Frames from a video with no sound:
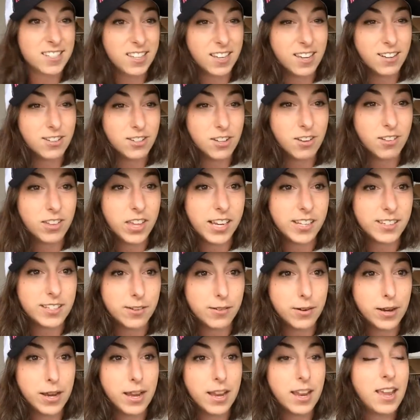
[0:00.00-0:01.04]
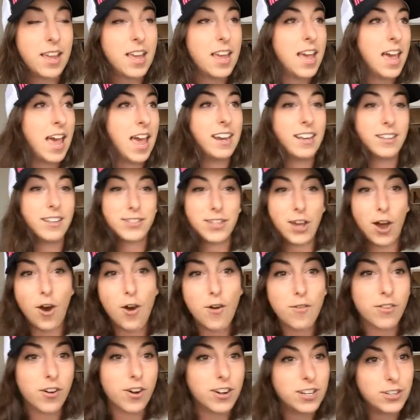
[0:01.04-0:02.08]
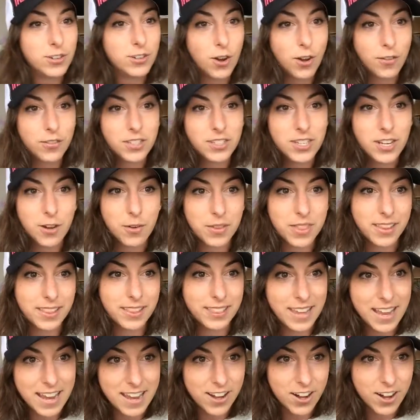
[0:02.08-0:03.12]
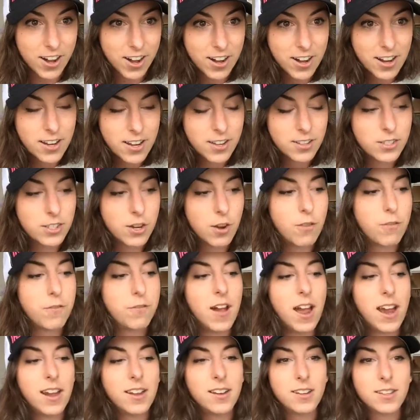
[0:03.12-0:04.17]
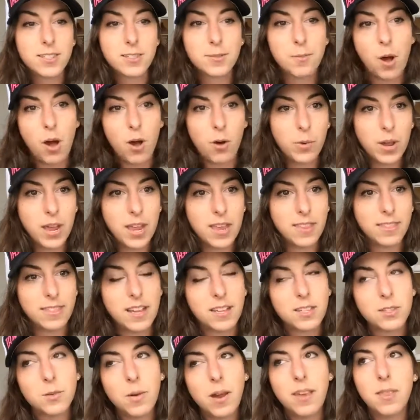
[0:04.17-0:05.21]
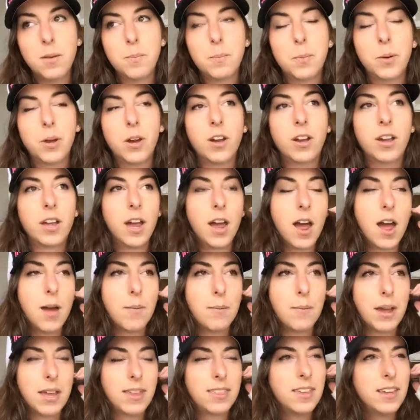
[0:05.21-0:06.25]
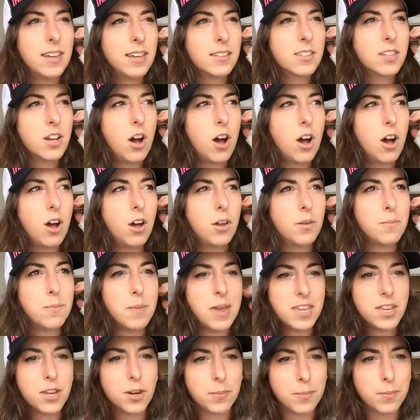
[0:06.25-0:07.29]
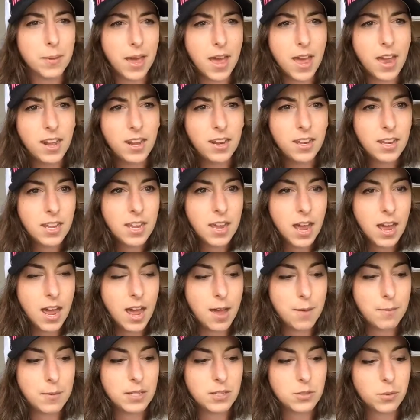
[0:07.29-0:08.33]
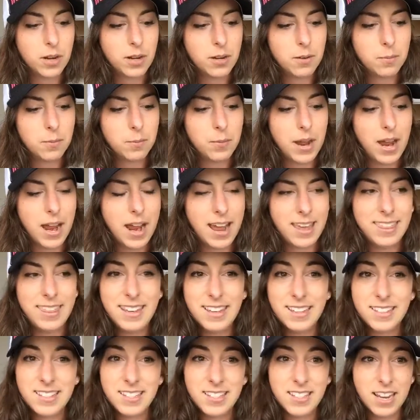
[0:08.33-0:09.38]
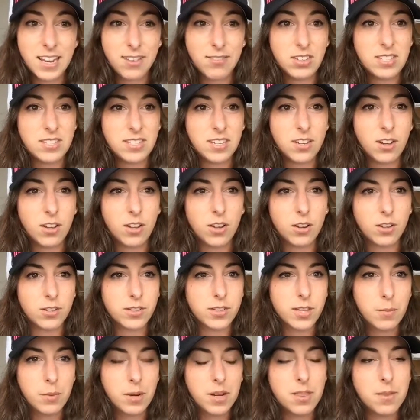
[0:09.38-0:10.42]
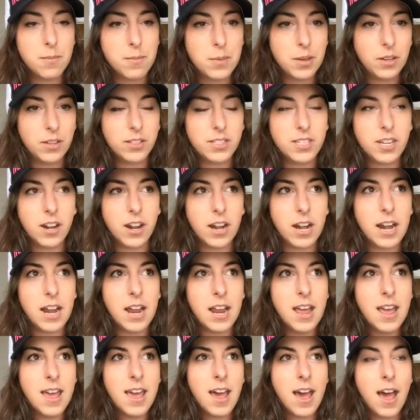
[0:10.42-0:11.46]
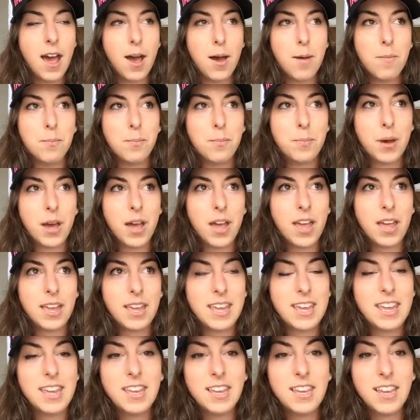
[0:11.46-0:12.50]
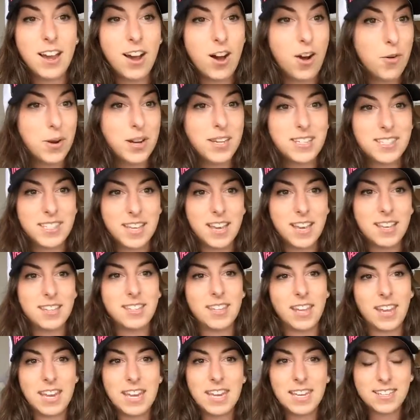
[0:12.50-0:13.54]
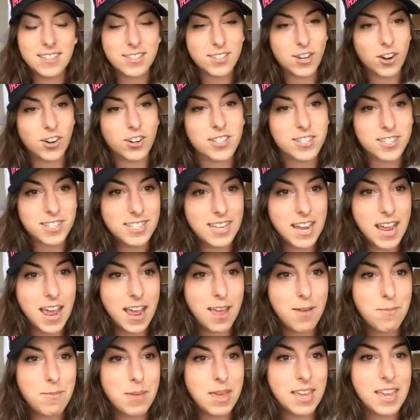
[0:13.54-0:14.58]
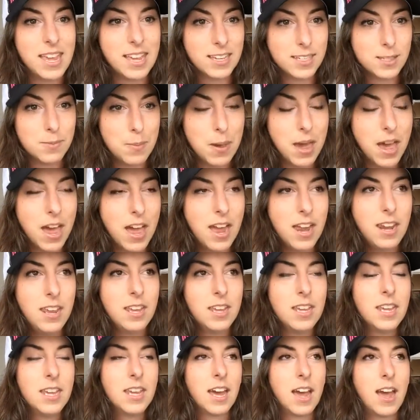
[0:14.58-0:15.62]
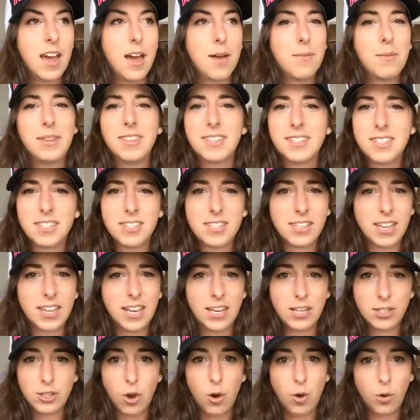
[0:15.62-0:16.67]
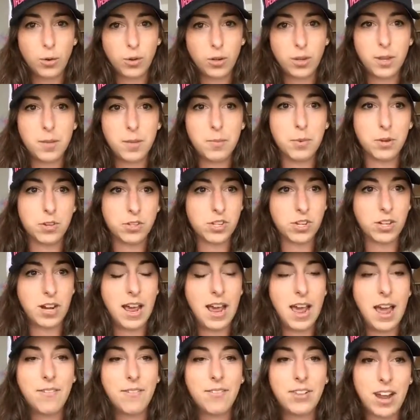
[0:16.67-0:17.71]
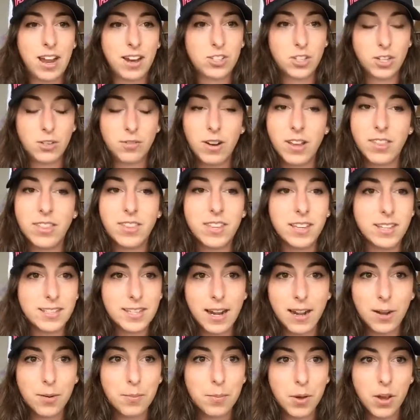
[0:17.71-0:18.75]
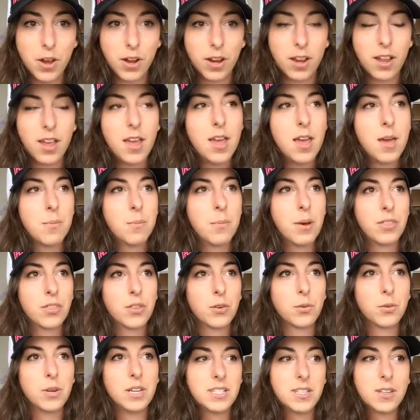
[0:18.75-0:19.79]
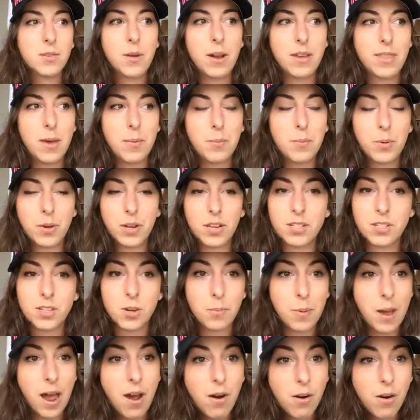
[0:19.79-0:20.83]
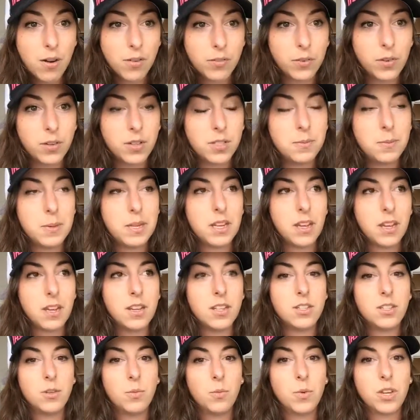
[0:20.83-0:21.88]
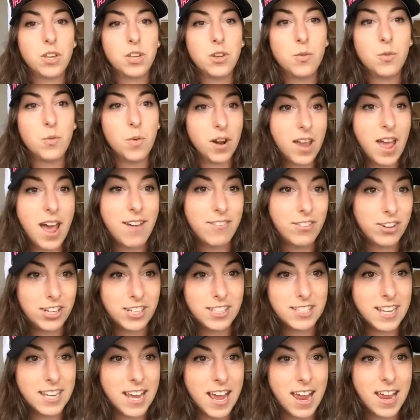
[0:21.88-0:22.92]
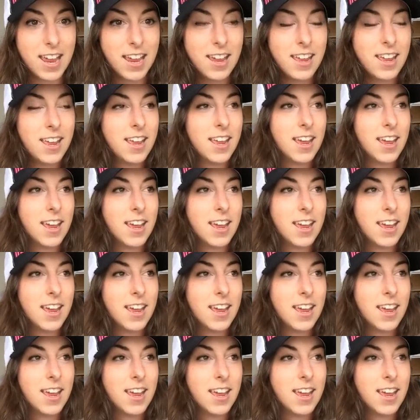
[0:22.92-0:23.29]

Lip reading: that you don't like doing, and it's over and you don't have to deal with it later. So find a small win. That's why the book, I think it's called Make Your Bed. It's written by, I think it's a Navy SEAL or someone in the military. But he always says, like, he starts the day making his bed. And this is like totally butchered. I haven't actually read the entire book. But the reason why that book is so powerful is because when you want to have a good day,